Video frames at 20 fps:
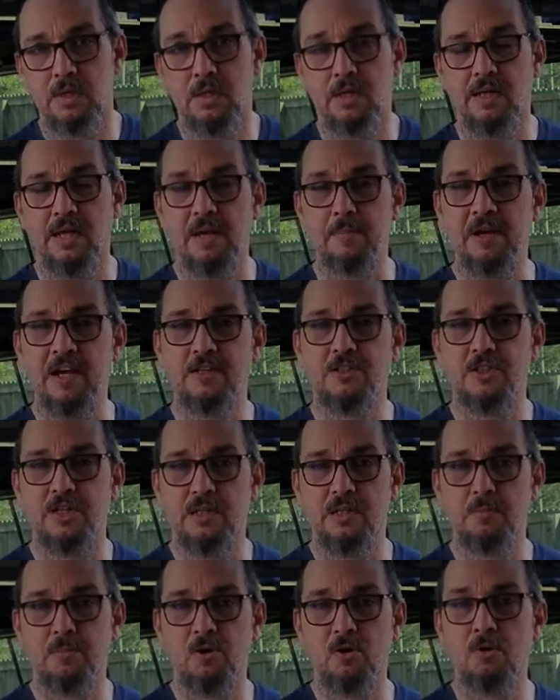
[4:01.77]
Came back, checked
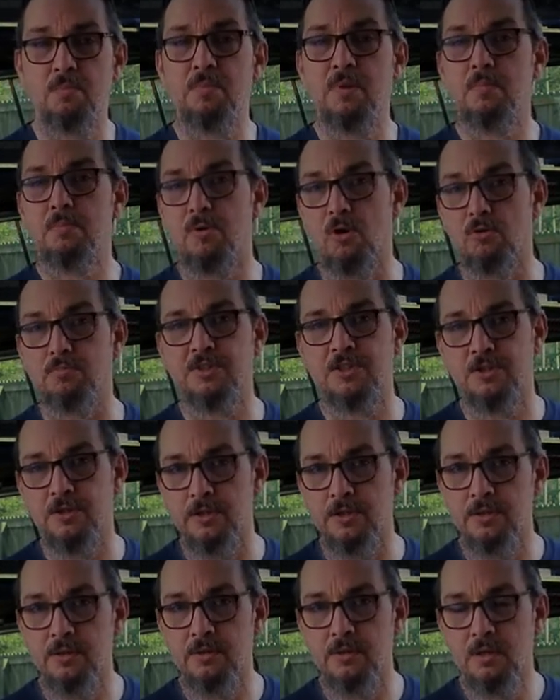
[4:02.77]
the bulb, bulb's
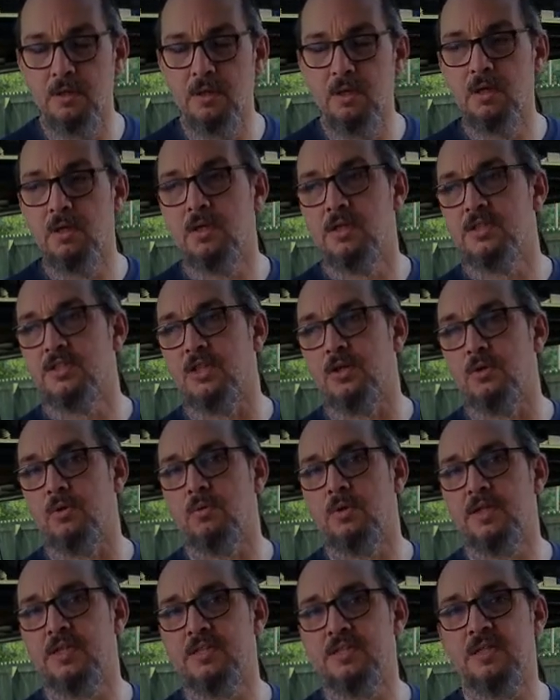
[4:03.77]
good. So
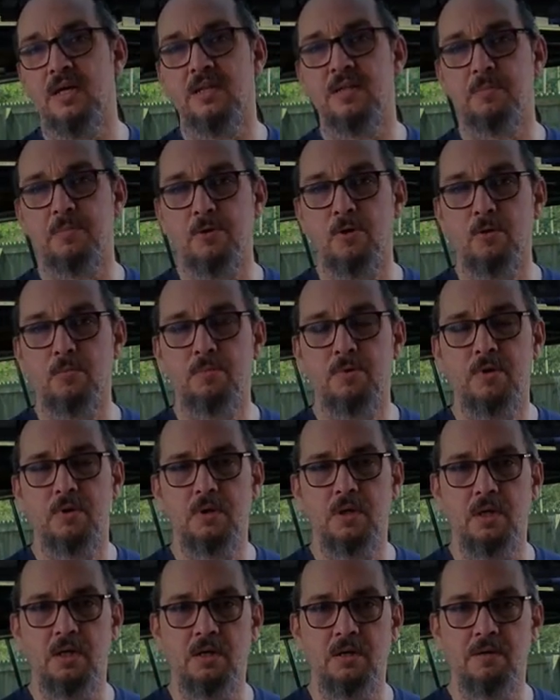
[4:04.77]
it's not the bulb.
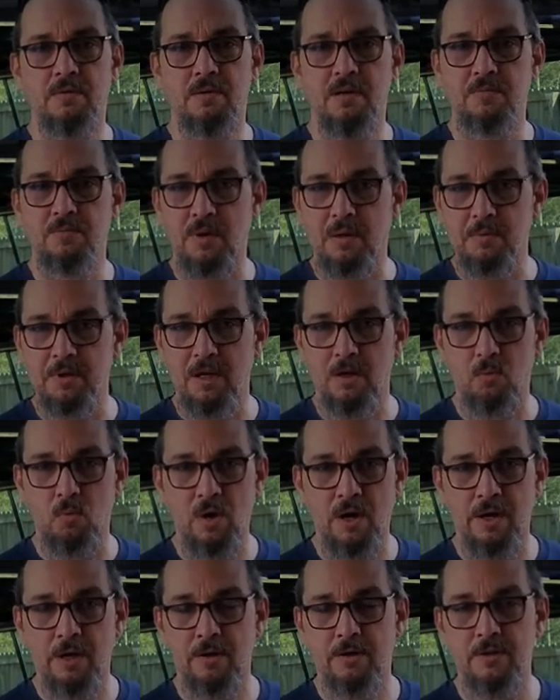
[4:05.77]
I probably got a
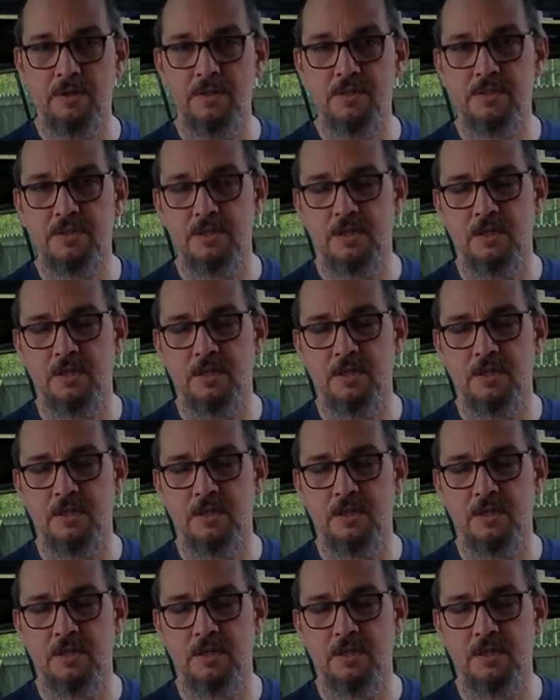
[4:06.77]
wire that's